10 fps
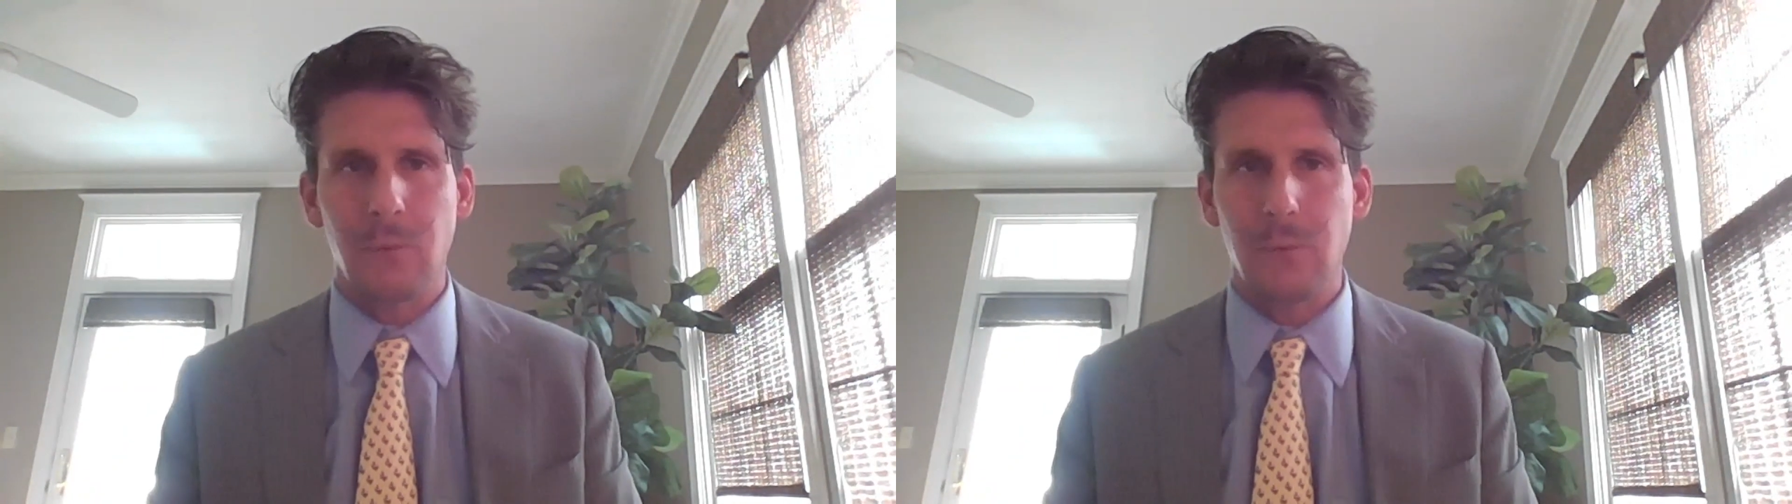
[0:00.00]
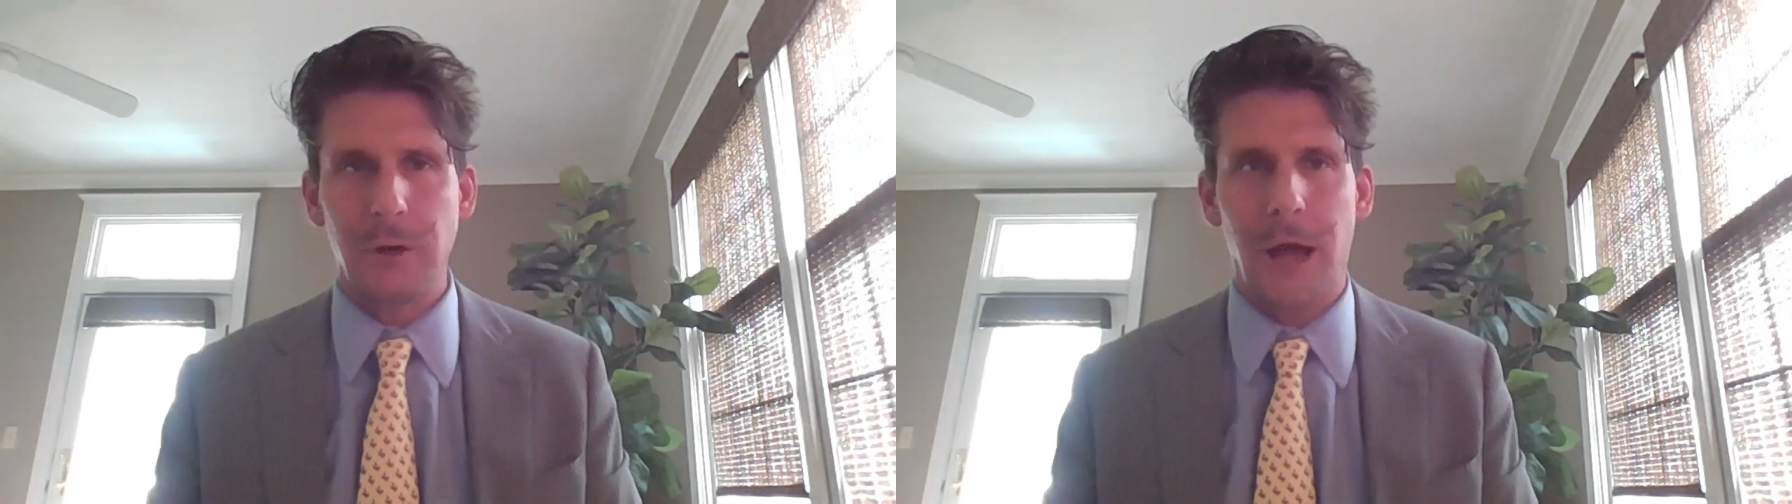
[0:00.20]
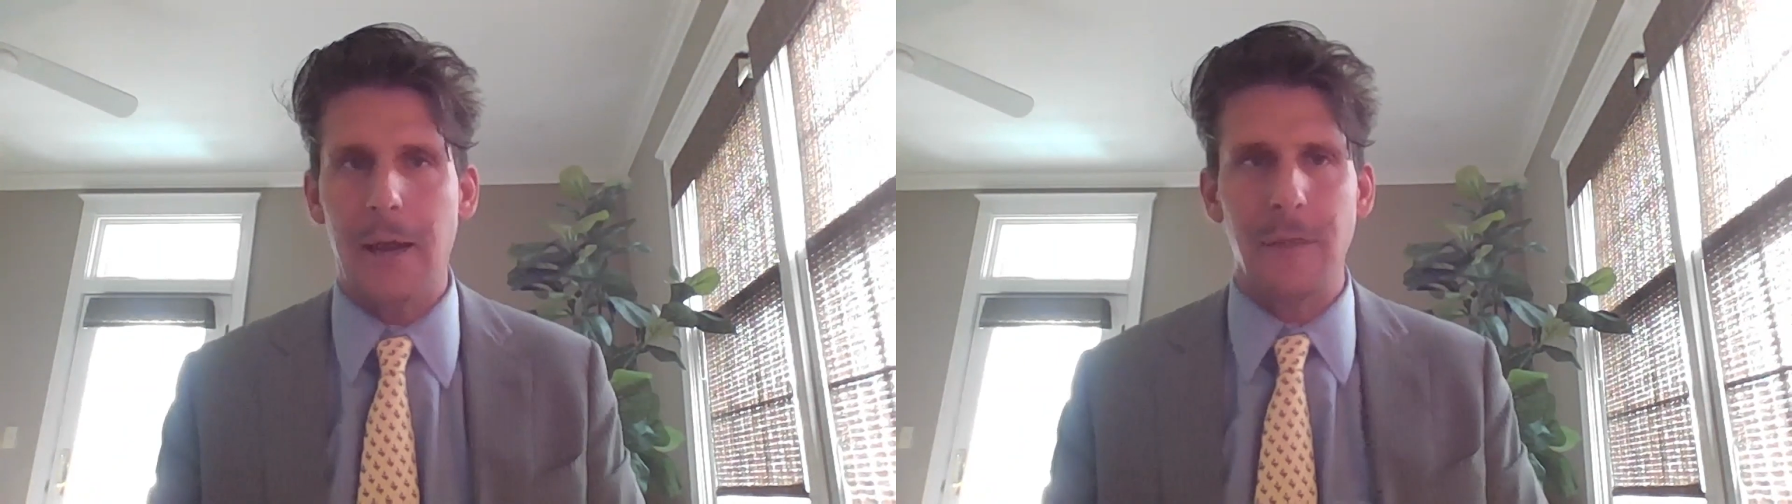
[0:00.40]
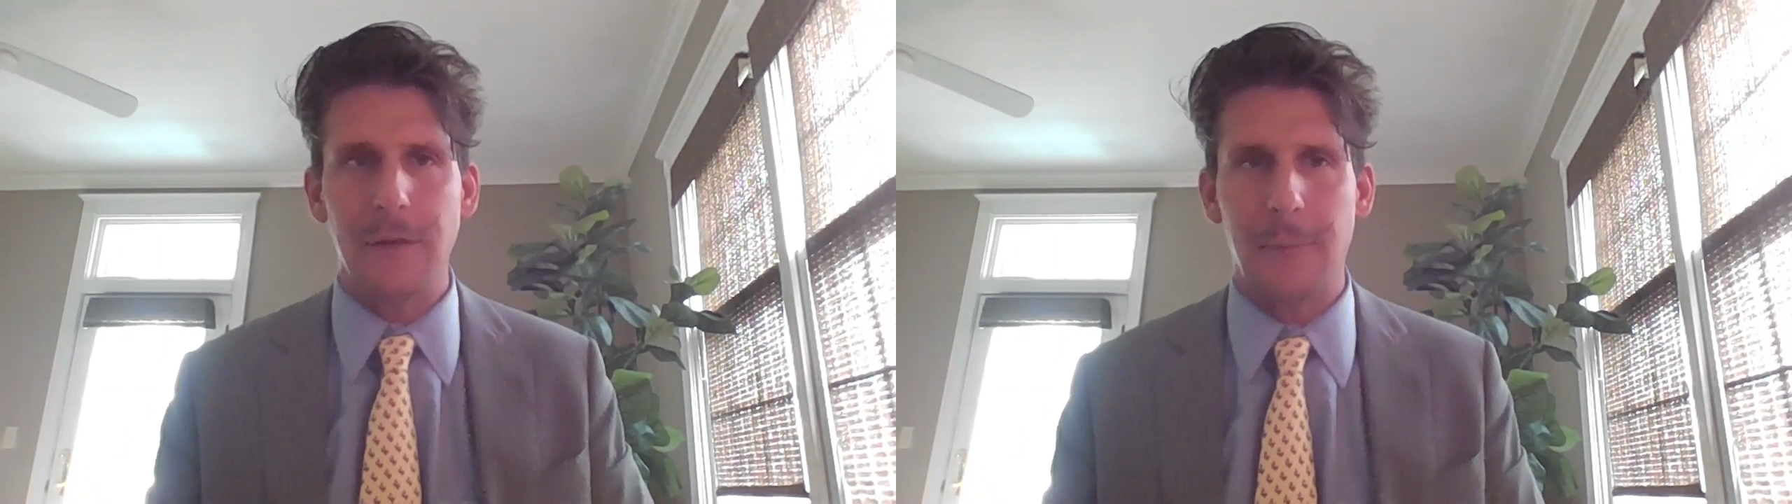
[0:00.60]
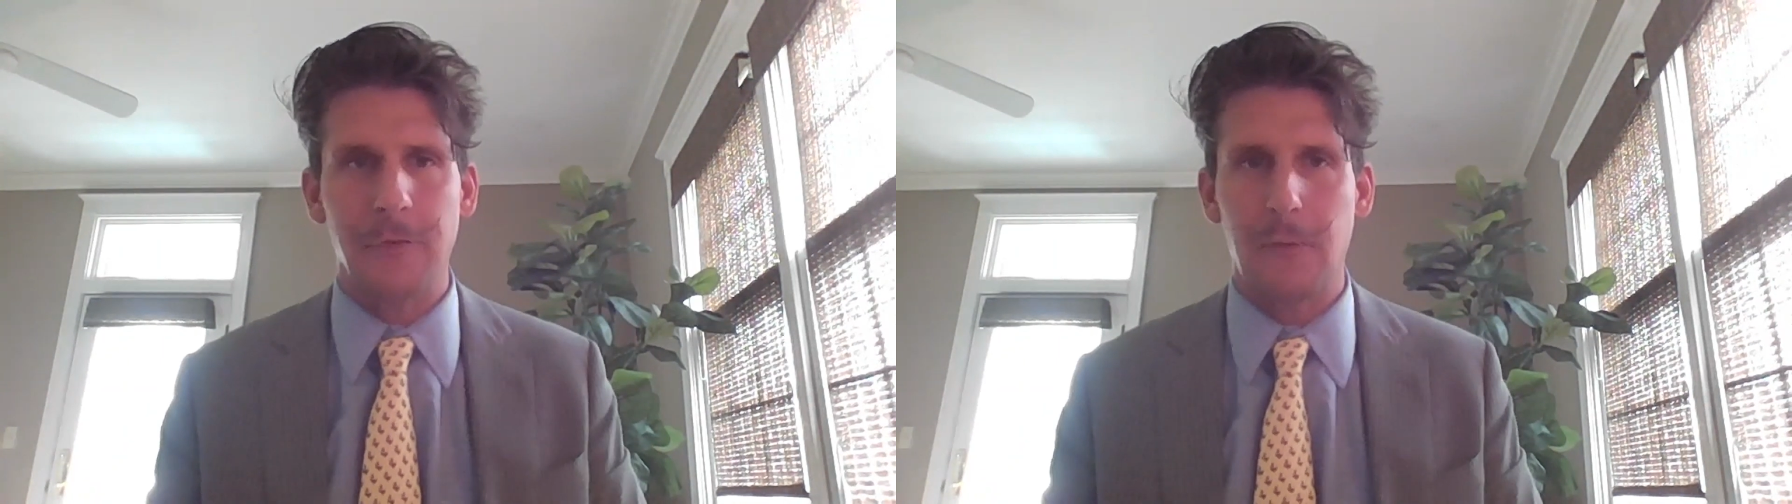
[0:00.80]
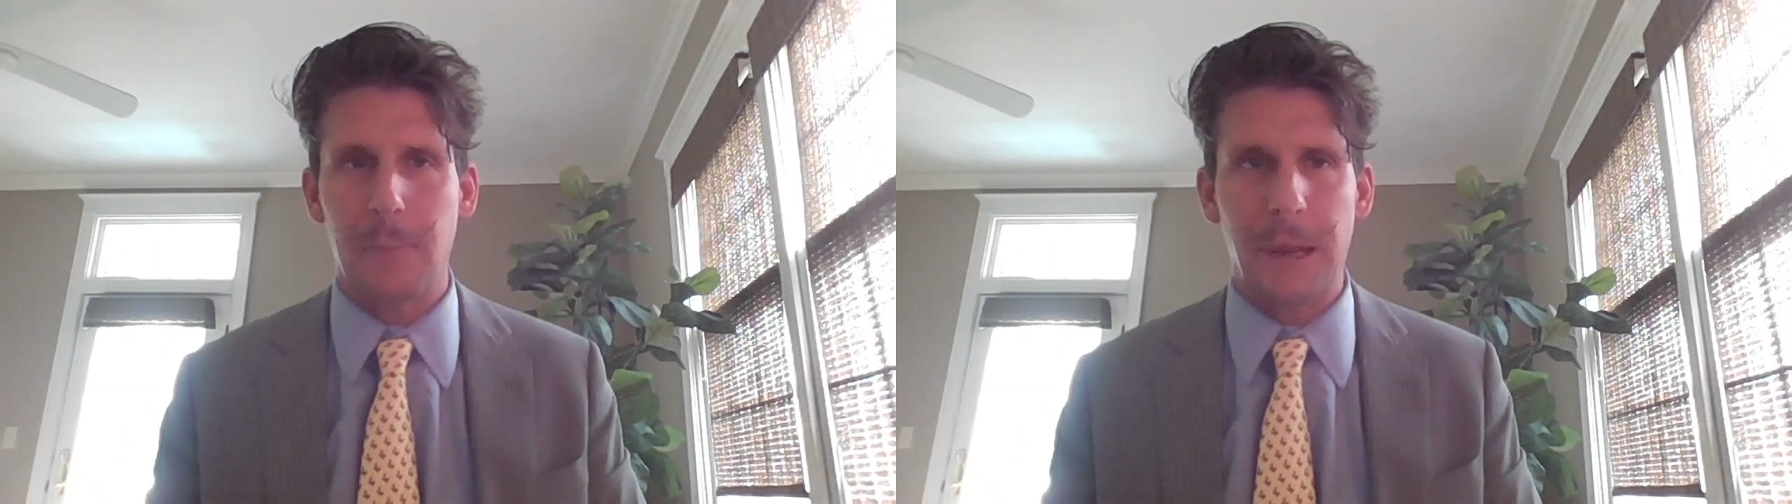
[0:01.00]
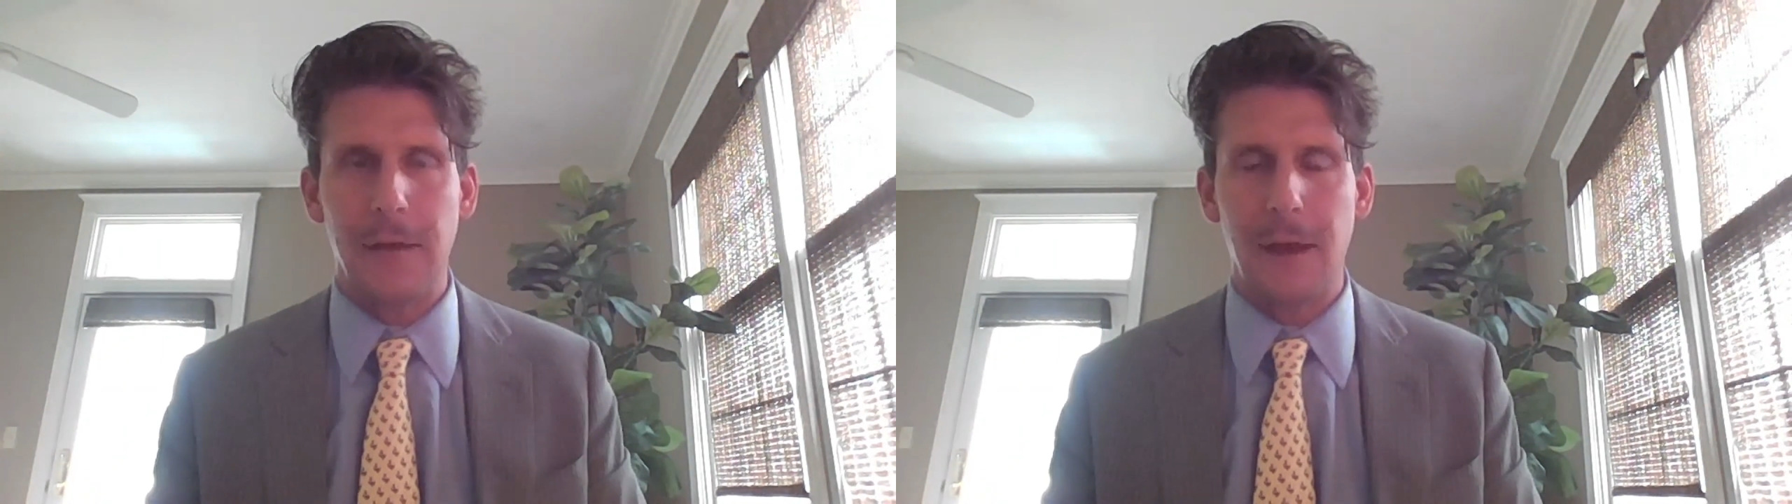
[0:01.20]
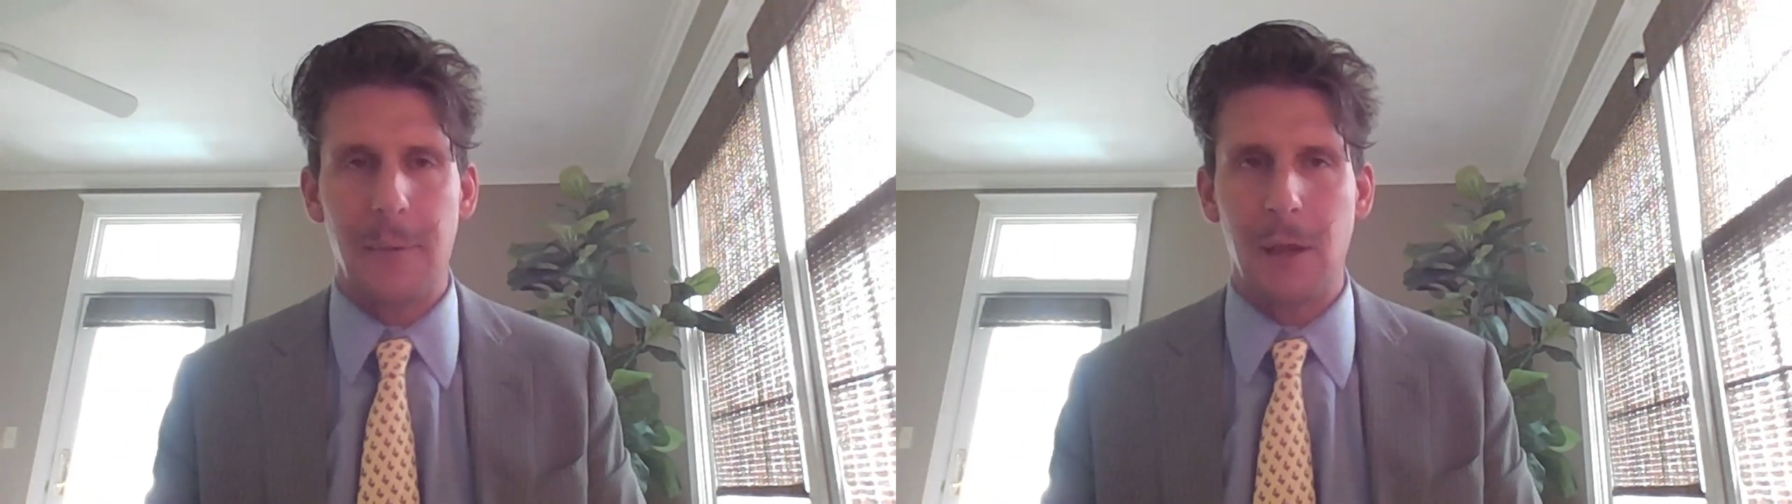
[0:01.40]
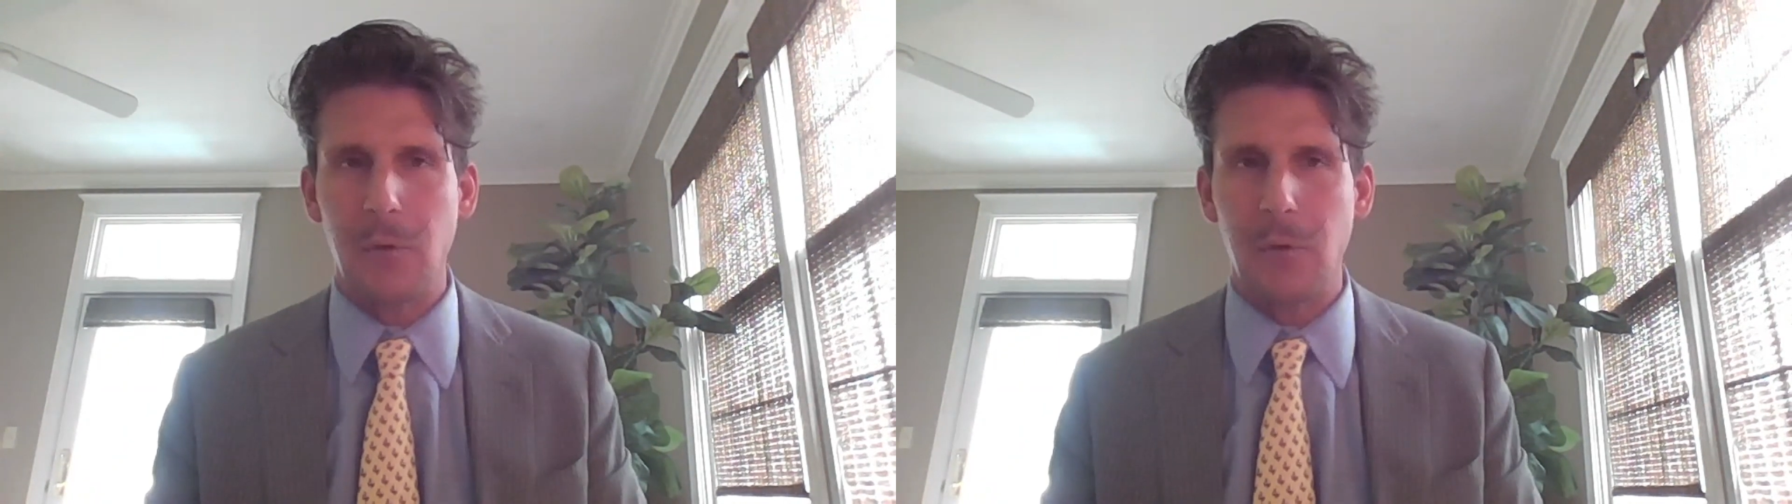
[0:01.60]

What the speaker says: we're not in the depths of a pandemic.